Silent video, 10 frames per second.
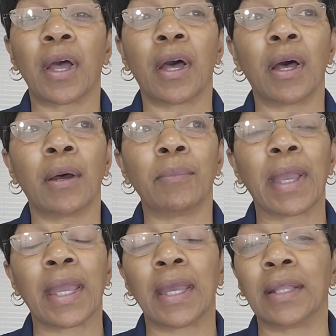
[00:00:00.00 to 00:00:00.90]

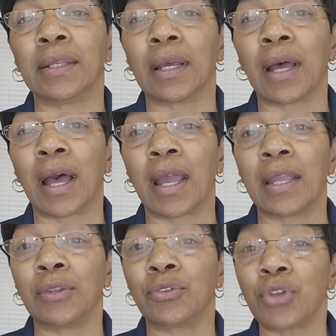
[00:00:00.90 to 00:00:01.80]
And
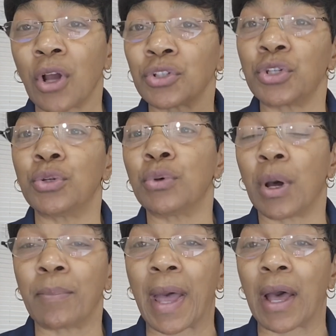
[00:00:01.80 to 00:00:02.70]
I talked to you
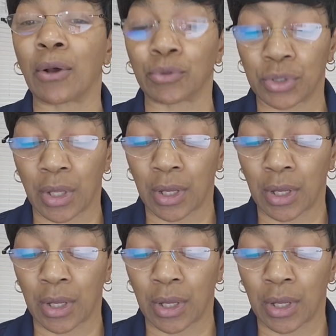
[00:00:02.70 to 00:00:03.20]
about